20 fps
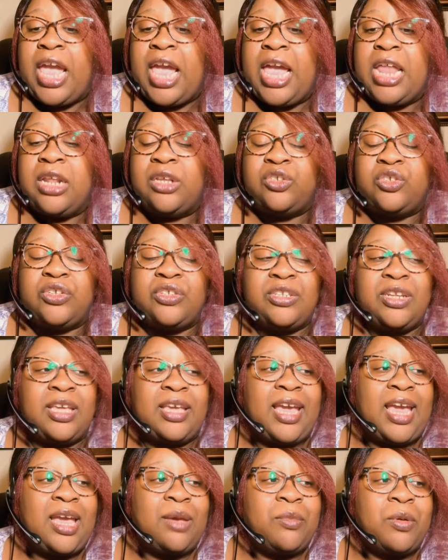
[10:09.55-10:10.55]
And it's just a
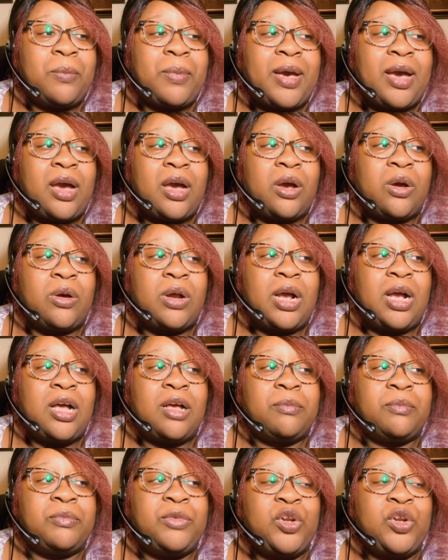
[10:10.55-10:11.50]
game about,